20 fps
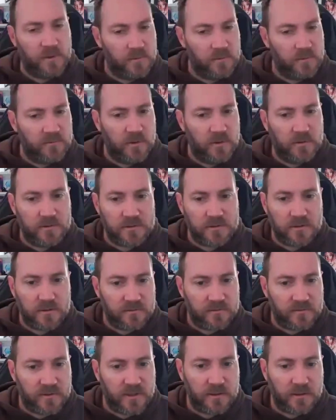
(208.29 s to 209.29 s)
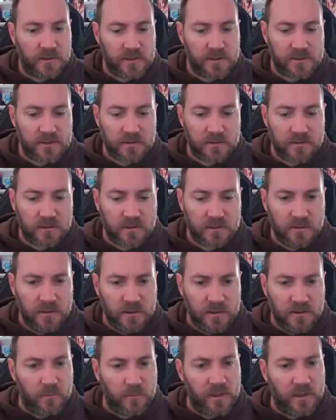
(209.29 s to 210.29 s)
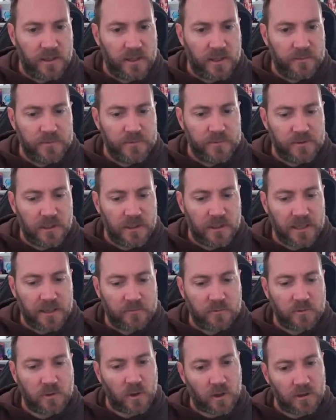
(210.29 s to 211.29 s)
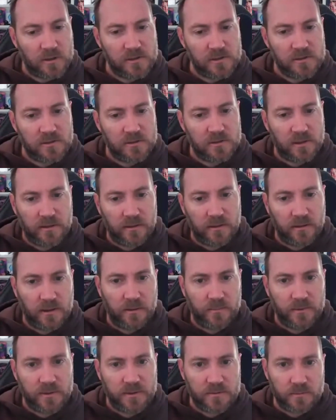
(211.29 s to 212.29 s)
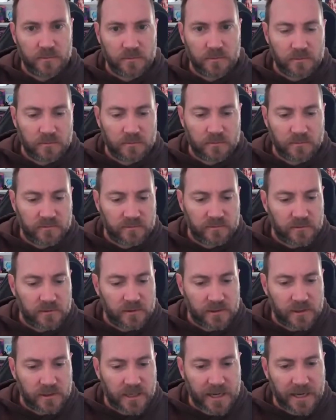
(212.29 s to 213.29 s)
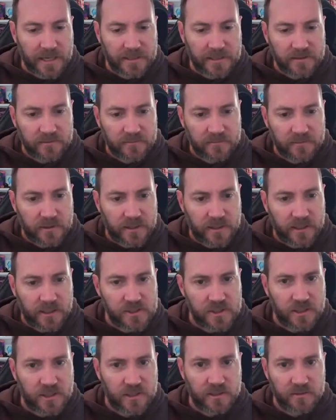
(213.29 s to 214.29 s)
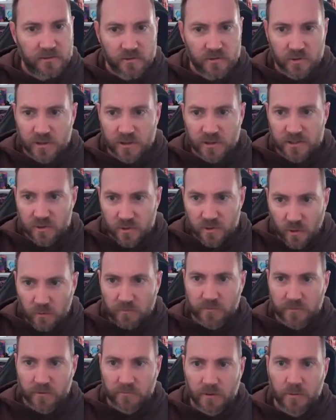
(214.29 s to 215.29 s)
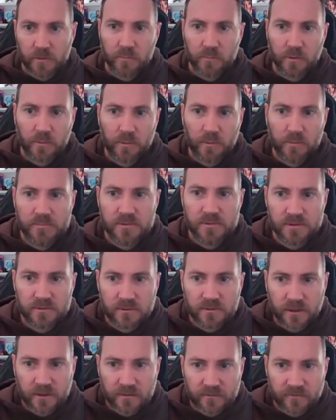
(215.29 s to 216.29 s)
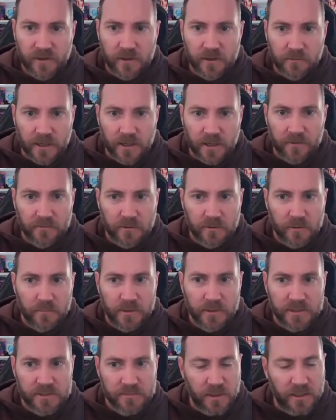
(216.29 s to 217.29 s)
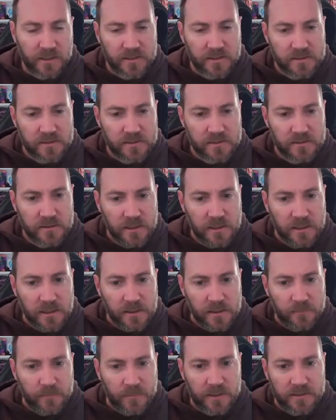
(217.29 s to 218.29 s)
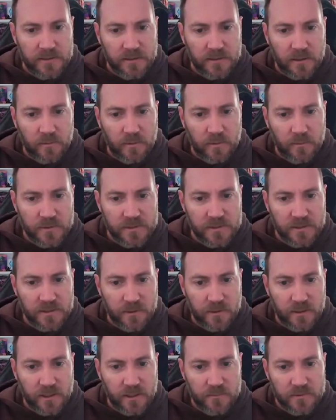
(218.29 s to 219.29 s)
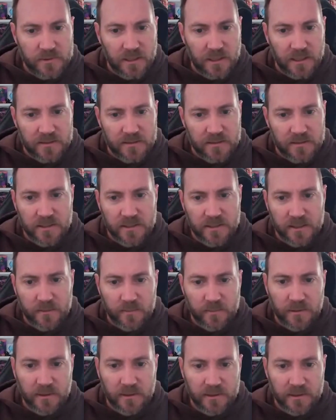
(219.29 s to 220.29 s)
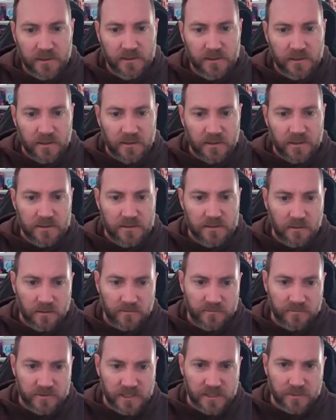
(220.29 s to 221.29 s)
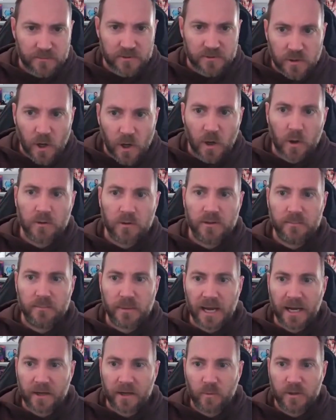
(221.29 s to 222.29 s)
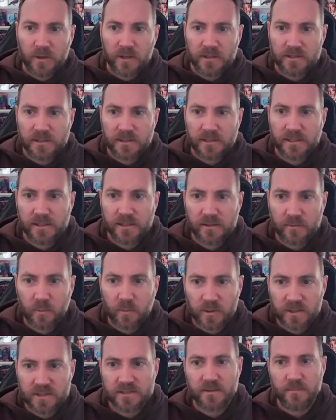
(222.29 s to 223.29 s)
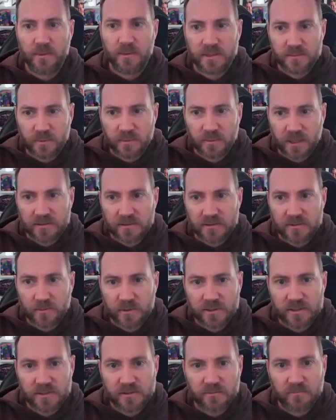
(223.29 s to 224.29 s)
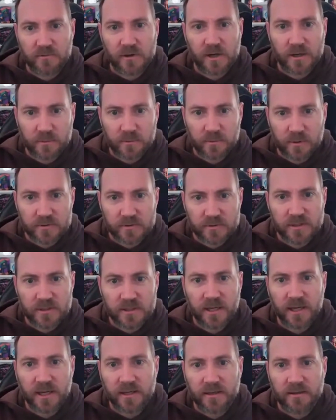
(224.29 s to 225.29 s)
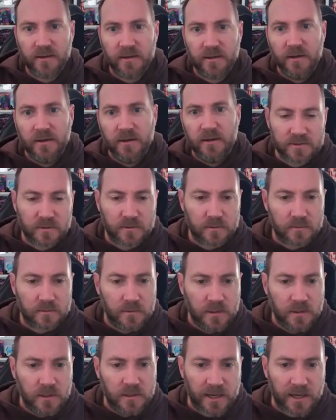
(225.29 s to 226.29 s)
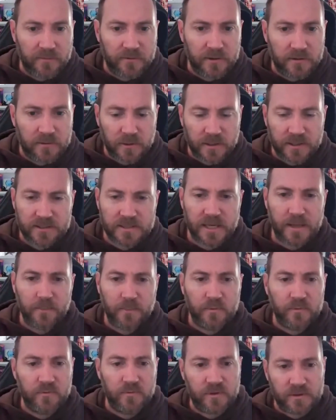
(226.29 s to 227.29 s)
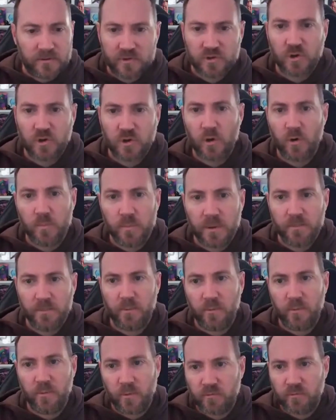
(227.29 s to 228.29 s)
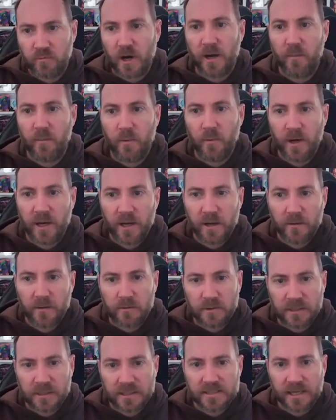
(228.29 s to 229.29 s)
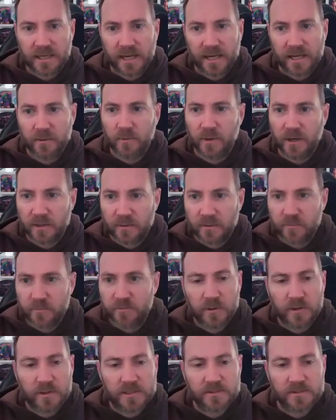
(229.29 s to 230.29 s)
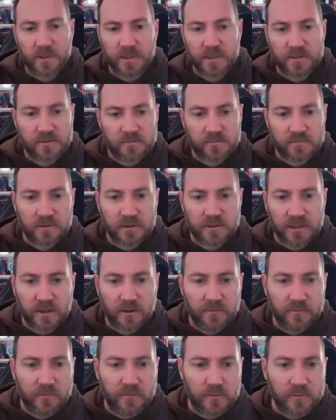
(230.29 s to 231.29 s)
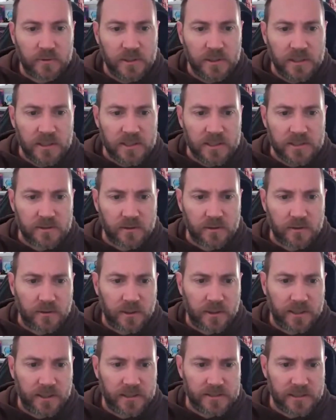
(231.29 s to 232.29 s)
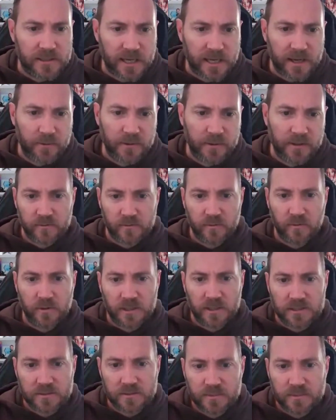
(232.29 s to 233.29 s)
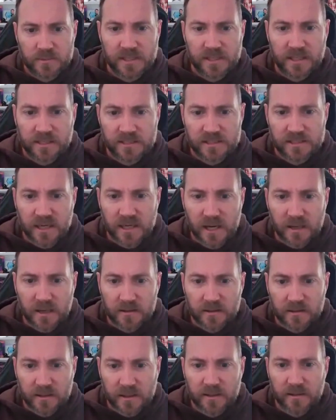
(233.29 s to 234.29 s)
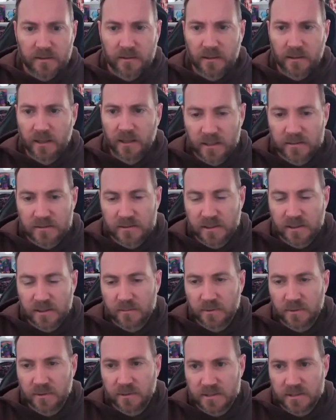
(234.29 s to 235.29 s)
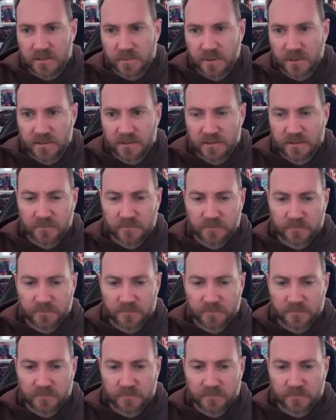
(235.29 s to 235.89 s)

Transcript: we've noticed at the foundation, that when it comes to cloud costs, I think companies were very active and energetic to try and solve their own problems and figure out their own best practices. But what we see when it comes to cloud sustainability is a lot of teams holding back, wanting to hear what is the best practice, what is the right approach to take. So having examples that show people the right way, or at least a way to move in this space, is really helpful. So I guess, how are your customers getting started in the cloud sustainability space?